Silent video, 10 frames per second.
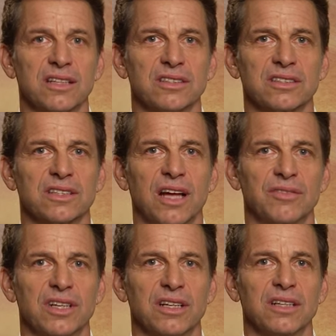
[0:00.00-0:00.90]
You just
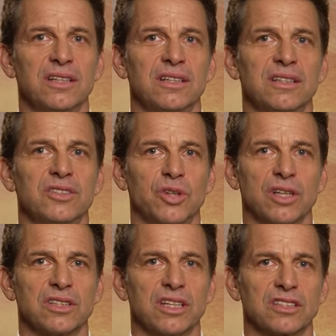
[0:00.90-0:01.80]
have to
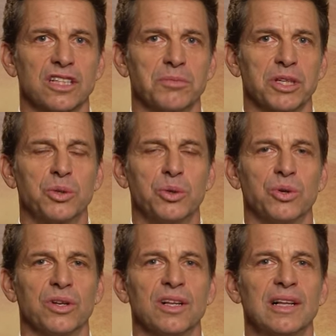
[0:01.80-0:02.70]
trust that it's going to be
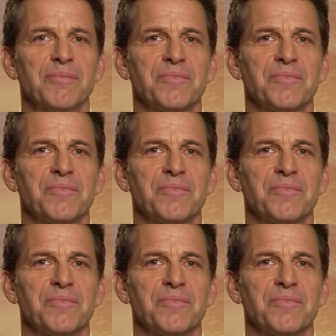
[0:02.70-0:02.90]
cool.